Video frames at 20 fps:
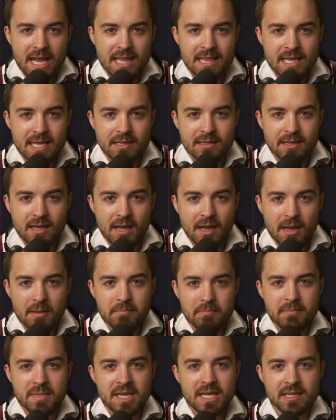and then
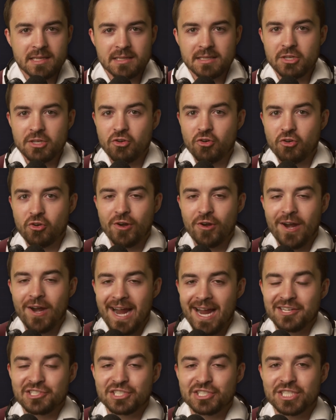immediately
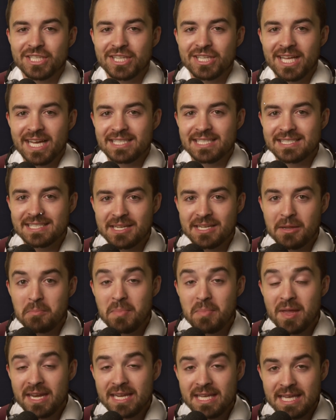crashed to less than a
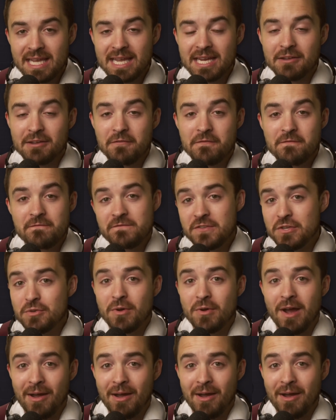penny in a few
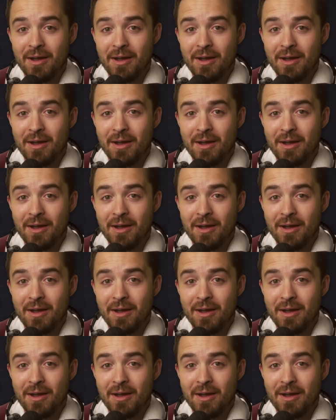hours.